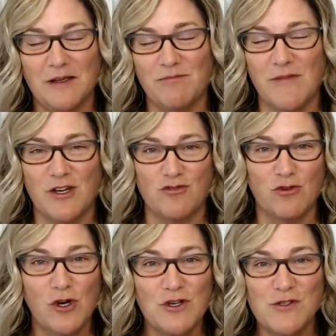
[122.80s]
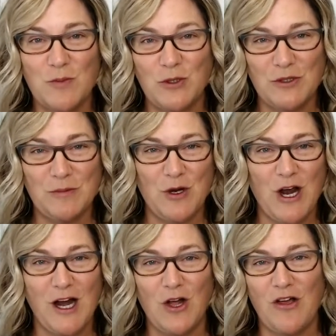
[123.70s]
My drawers are pulled
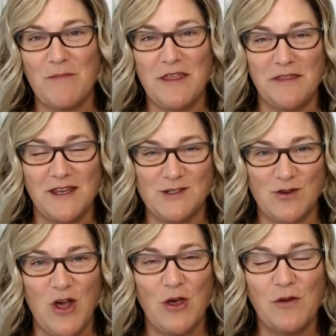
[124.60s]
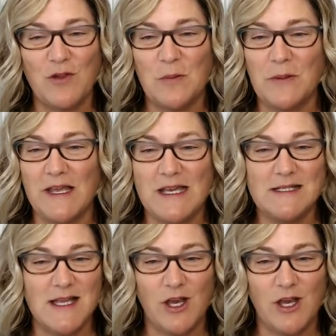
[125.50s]
apart. All my things are all over the place.